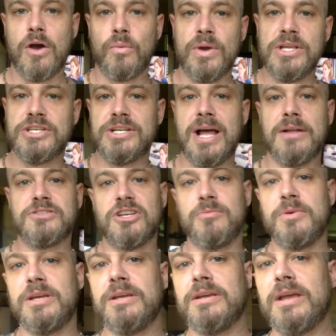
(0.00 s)
reaching out to
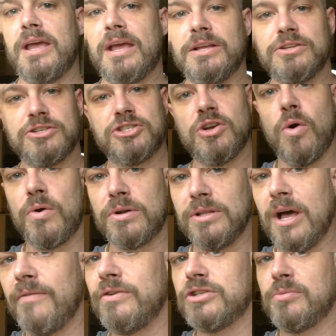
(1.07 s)
me and just showing
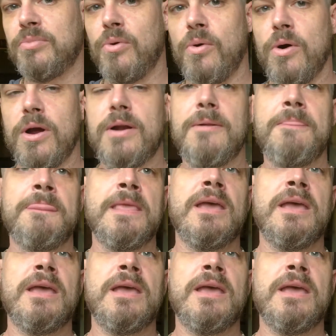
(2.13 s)
love and support.